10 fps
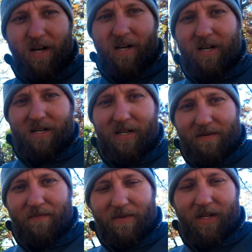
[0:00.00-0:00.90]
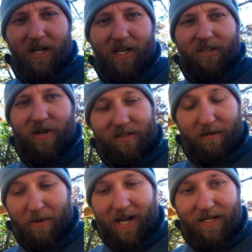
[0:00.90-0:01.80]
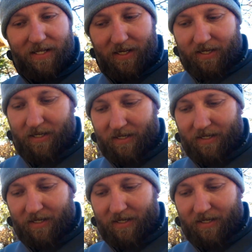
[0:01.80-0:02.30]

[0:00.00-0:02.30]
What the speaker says: I've got to get the rest of it painted,